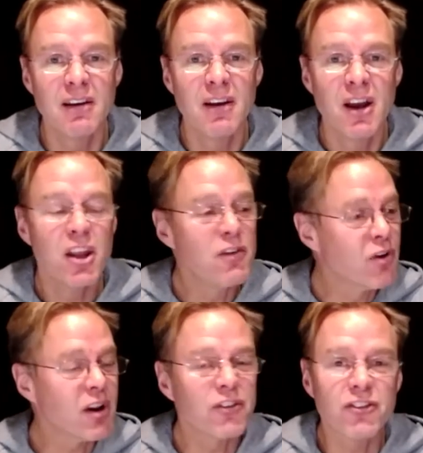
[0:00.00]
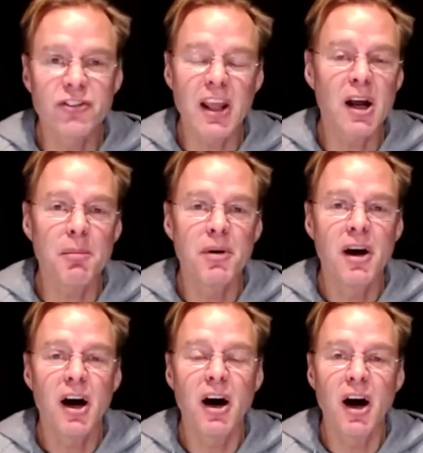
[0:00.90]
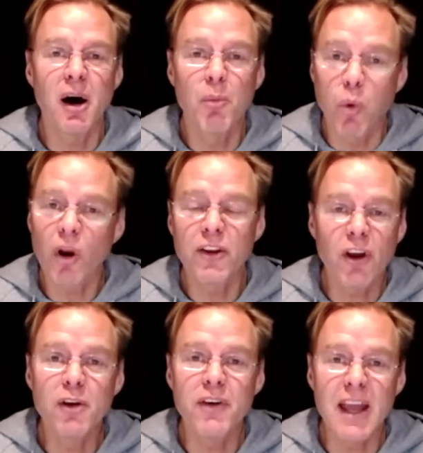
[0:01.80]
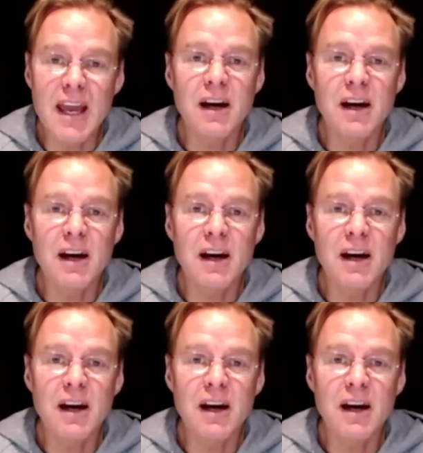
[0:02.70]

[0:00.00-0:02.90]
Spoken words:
You've got to set up a wallet over here